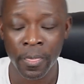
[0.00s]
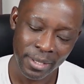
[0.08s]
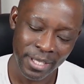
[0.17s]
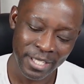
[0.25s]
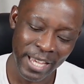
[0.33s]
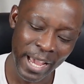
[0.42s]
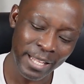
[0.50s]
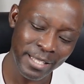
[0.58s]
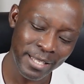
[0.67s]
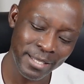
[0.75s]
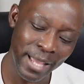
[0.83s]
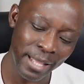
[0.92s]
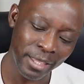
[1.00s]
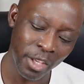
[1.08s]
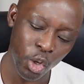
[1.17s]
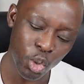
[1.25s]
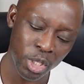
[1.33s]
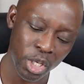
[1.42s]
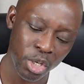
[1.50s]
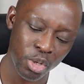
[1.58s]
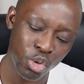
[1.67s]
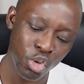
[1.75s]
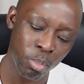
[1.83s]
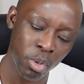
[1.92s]
The challenge is that they usually
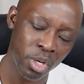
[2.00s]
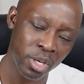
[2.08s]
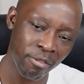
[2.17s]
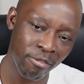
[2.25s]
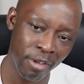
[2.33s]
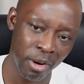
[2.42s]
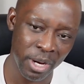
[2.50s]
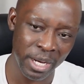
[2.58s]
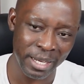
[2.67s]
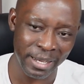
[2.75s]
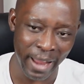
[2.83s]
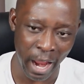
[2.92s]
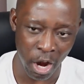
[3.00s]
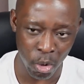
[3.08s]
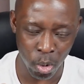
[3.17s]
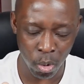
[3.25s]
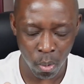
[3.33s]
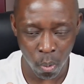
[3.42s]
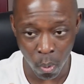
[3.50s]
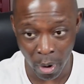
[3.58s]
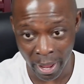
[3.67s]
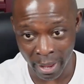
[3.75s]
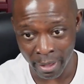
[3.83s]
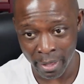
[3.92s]
contribute in a very narrow
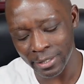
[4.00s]
way.